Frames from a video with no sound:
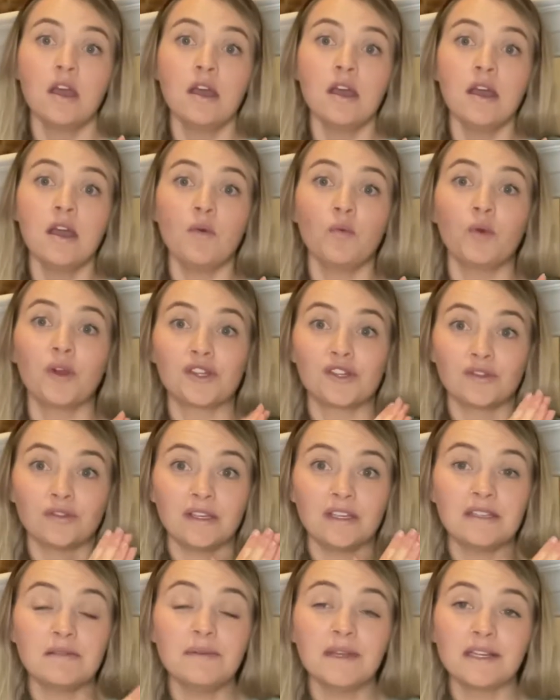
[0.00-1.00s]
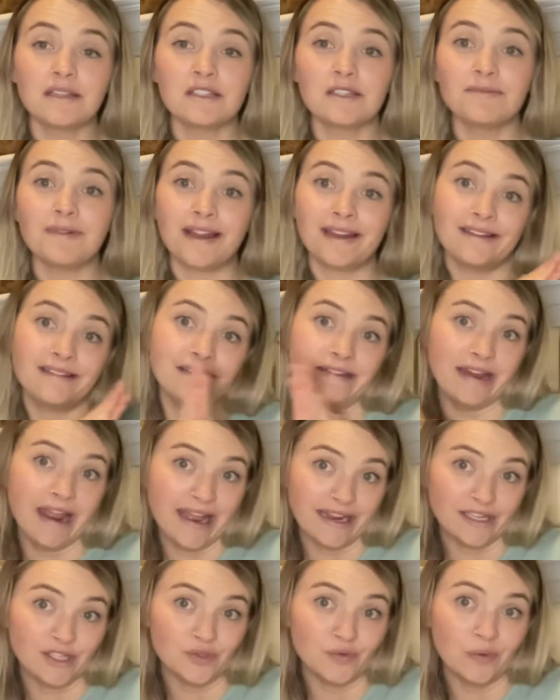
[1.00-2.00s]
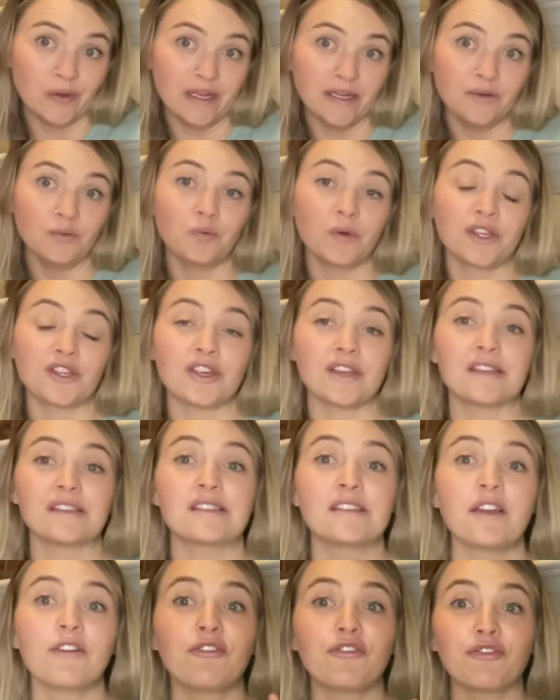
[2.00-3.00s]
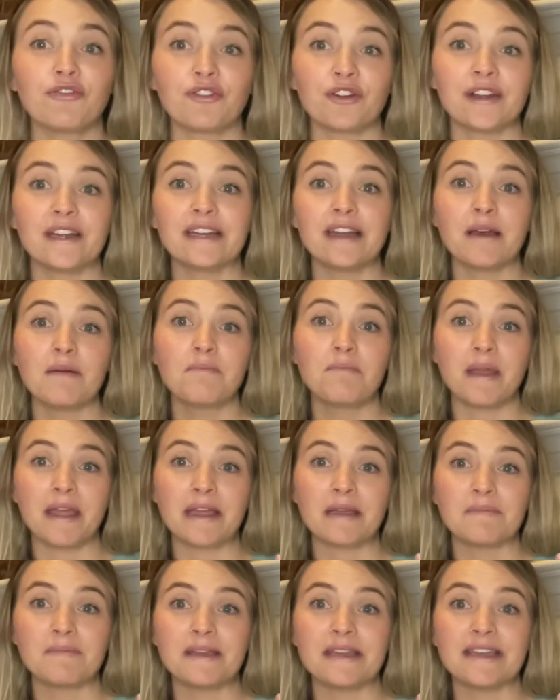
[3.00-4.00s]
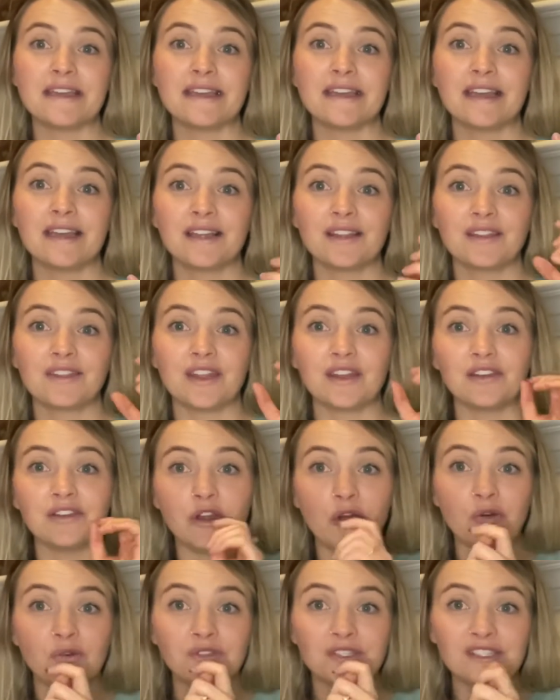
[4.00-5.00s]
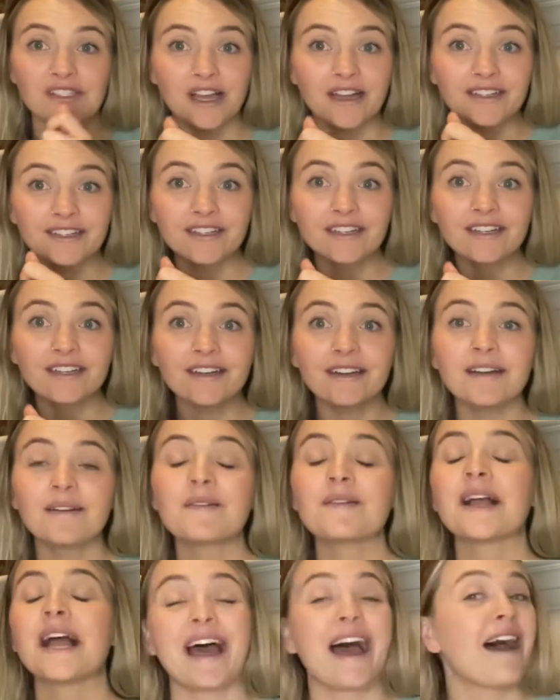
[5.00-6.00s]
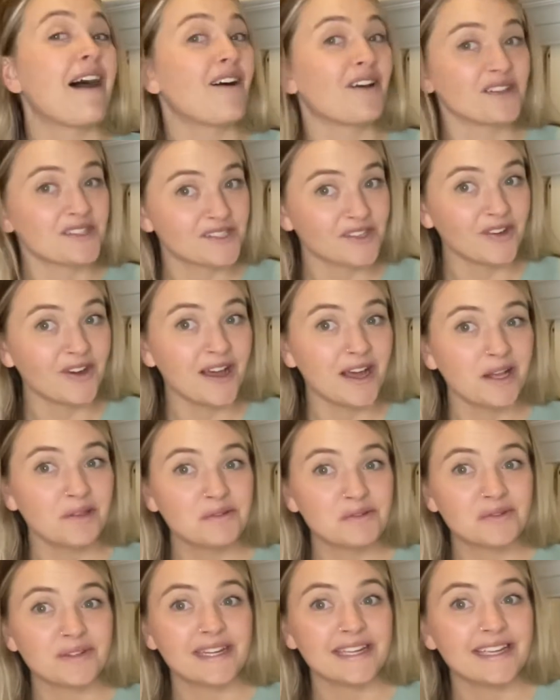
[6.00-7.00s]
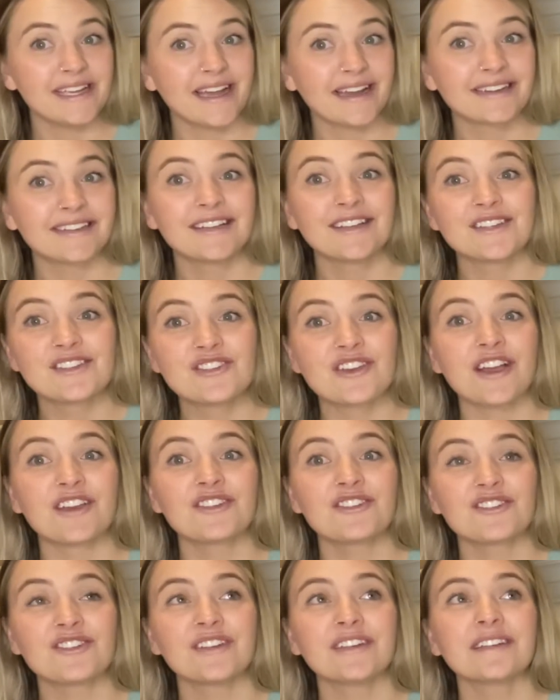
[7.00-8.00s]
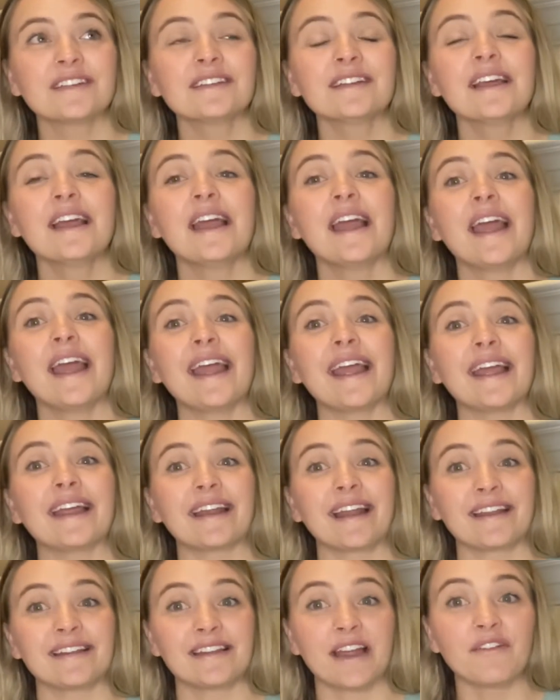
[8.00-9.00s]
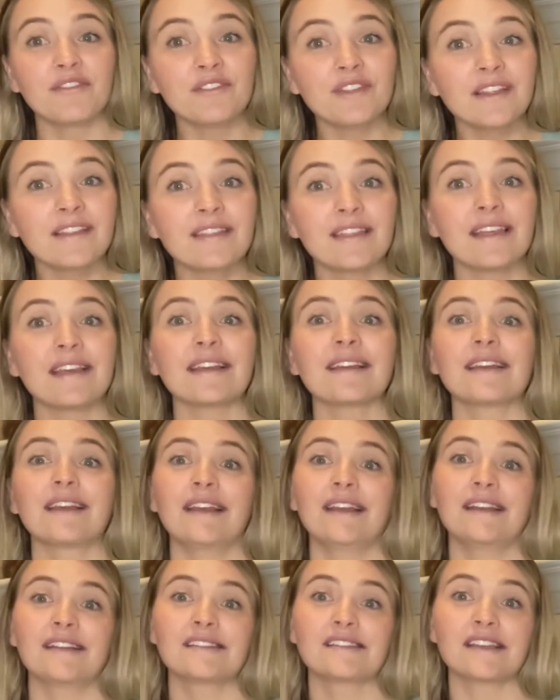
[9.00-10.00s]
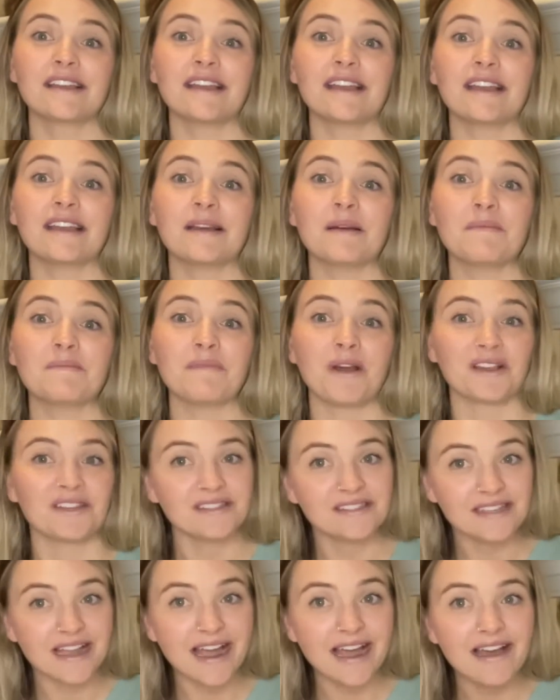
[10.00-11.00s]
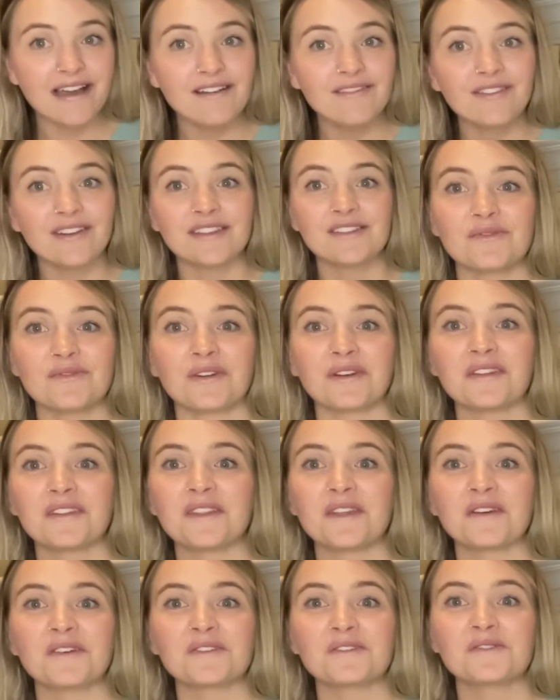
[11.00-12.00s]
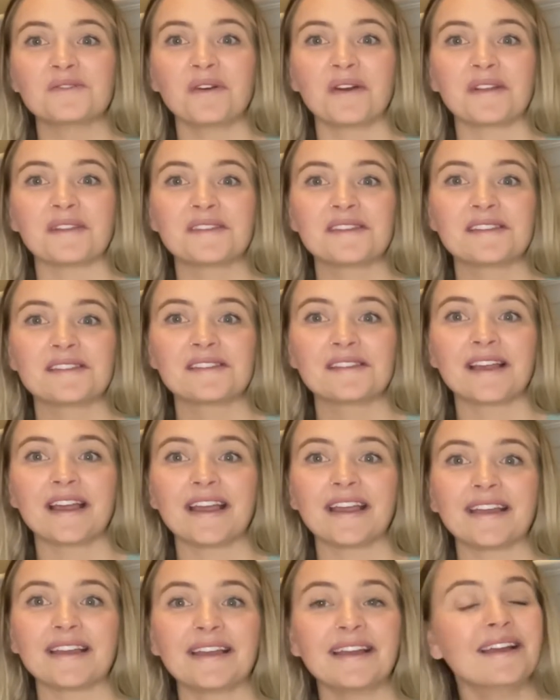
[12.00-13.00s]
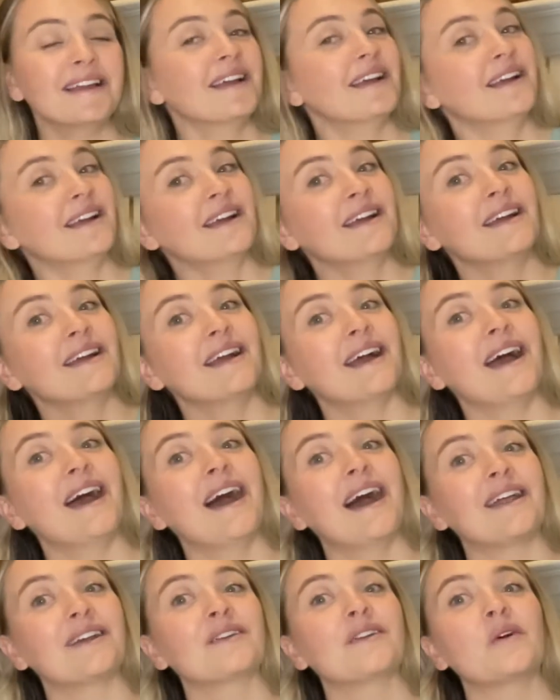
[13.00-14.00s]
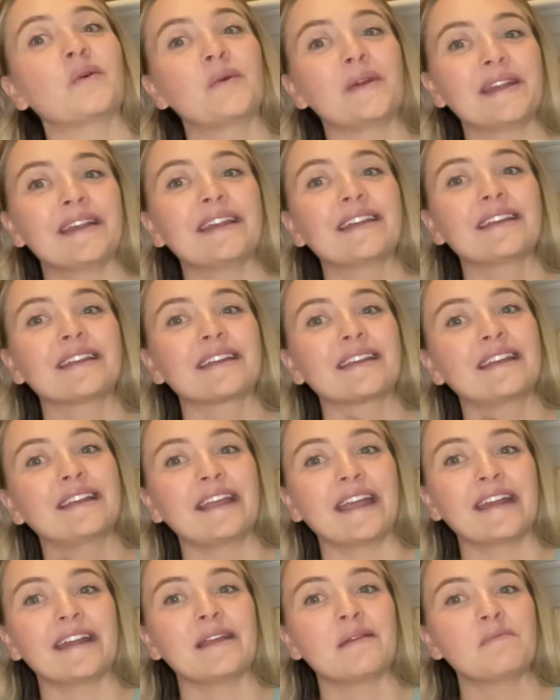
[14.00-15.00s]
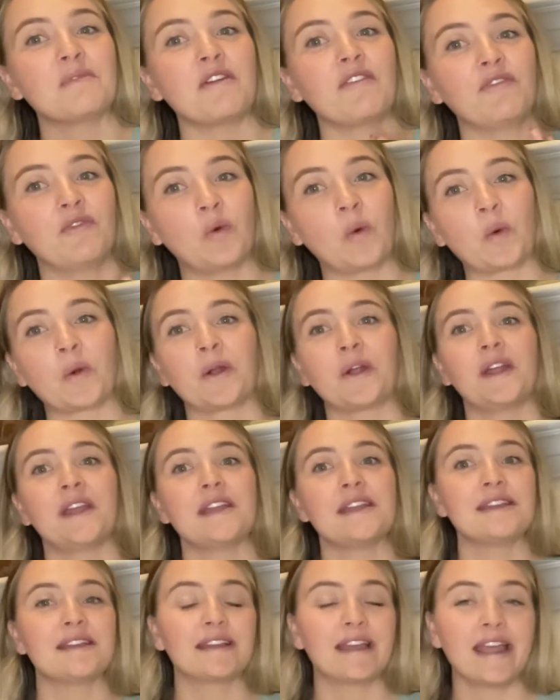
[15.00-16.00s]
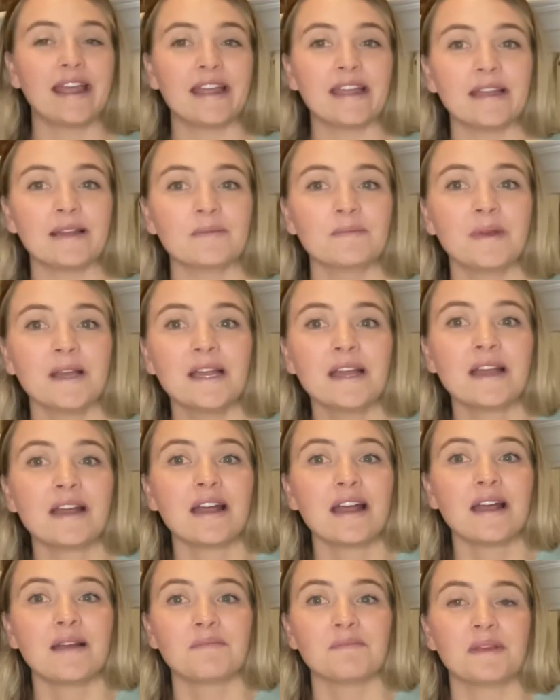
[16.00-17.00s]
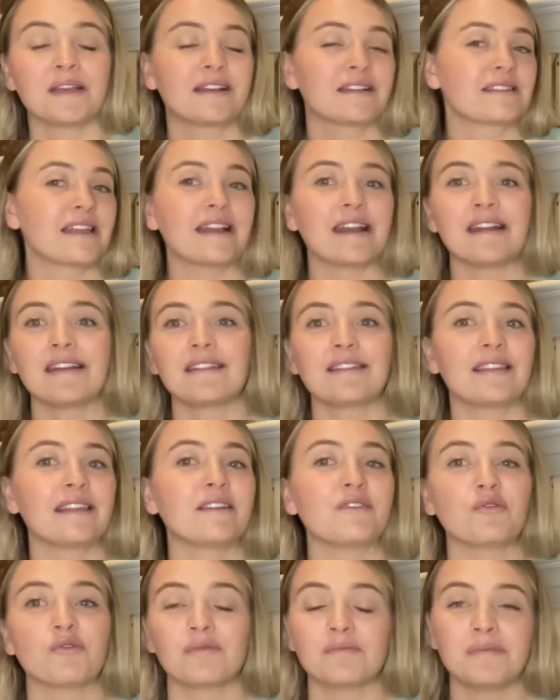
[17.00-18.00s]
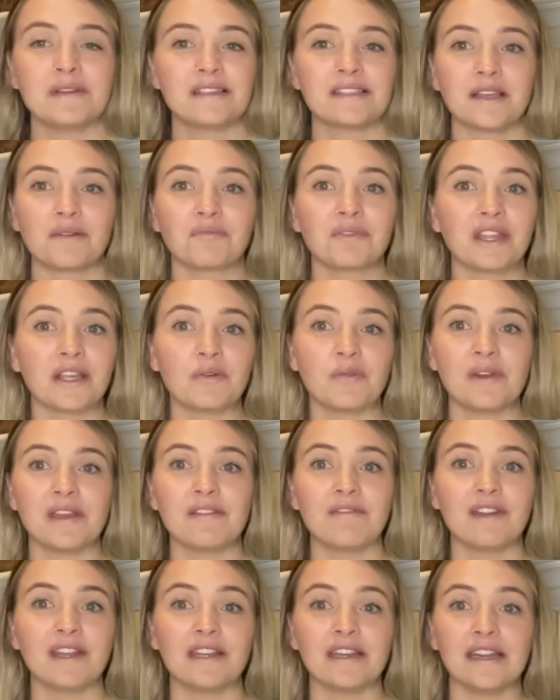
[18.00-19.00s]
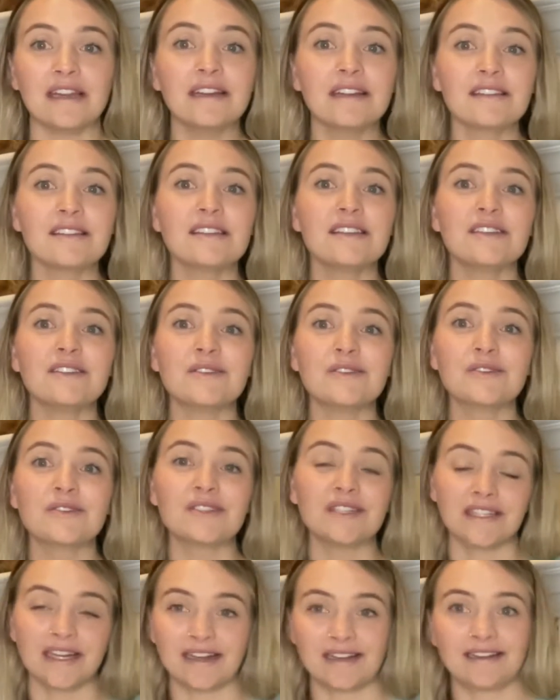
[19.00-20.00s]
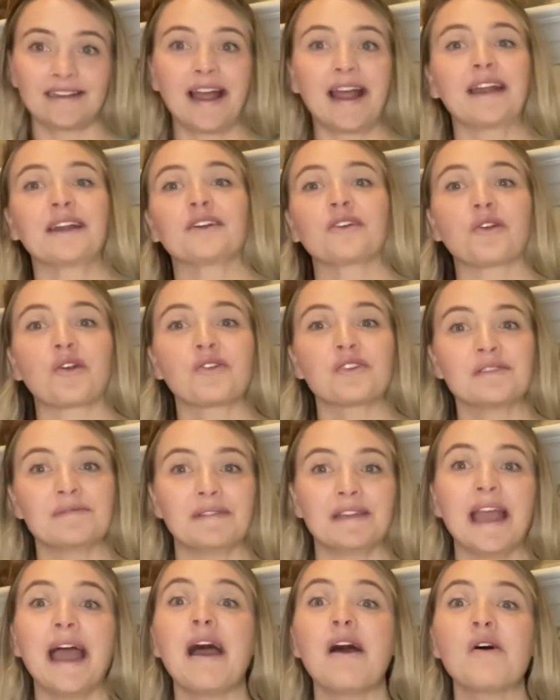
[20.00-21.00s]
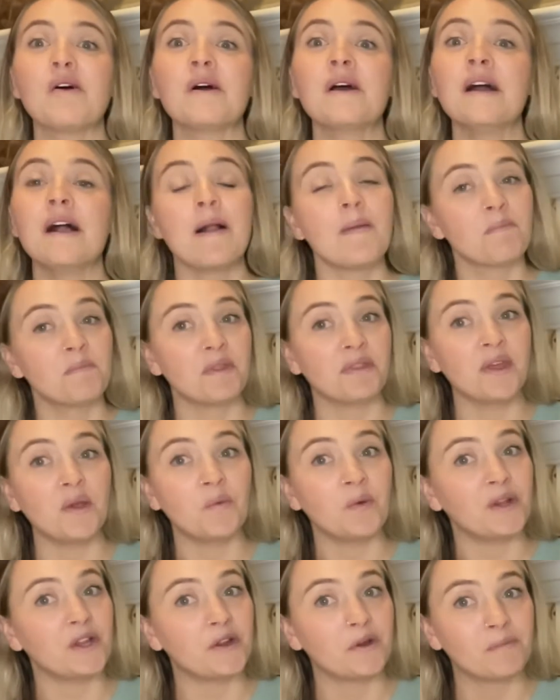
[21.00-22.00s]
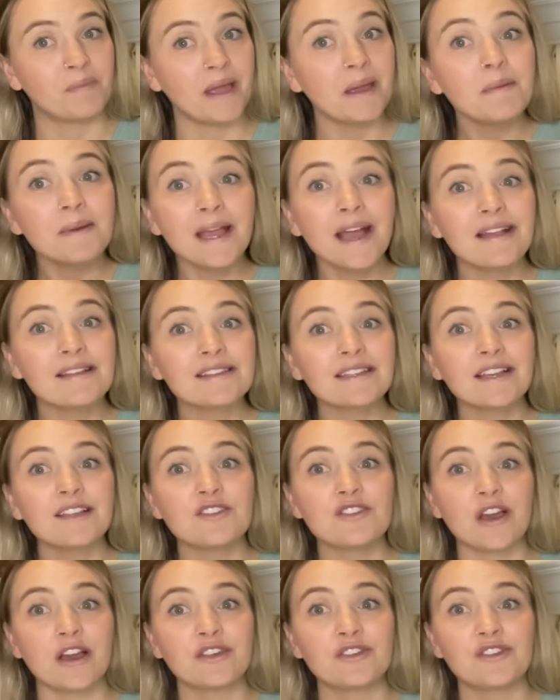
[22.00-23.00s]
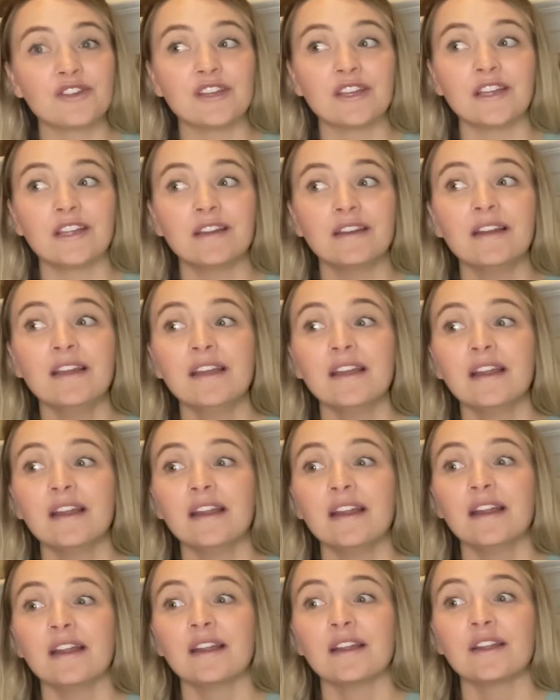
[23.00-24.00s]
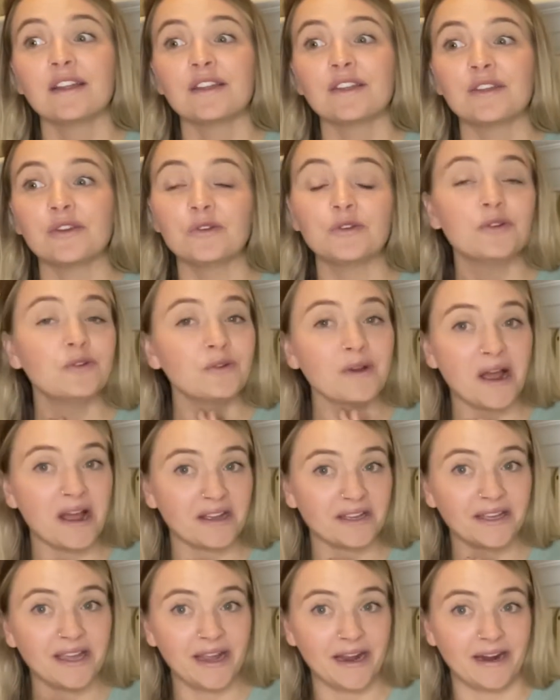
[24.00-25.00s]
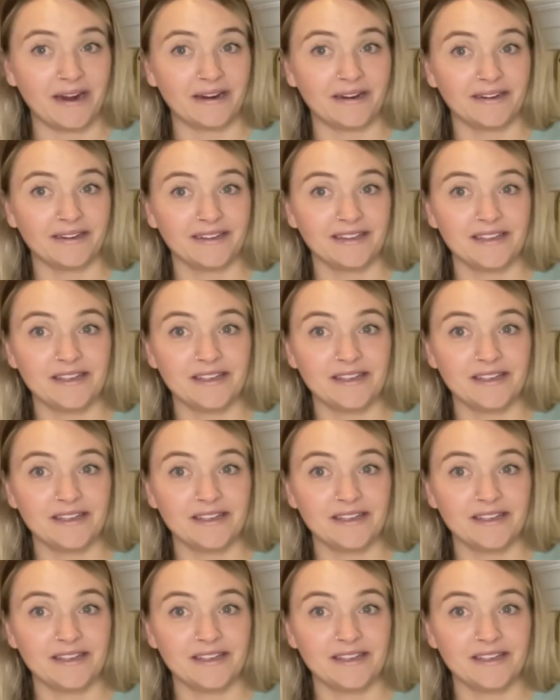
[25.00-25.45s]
Which leads me into my next one, which is the Frida baby, the nose sucker. That also helped when he had congestion, and I definitely think it's a must-have. It's of those ones, it's like, I don't know, we didn't get it before he came because I didn't think it would be something we even needed to use, and it kind of grossed me out. But then when your baby has congestion, you do not care.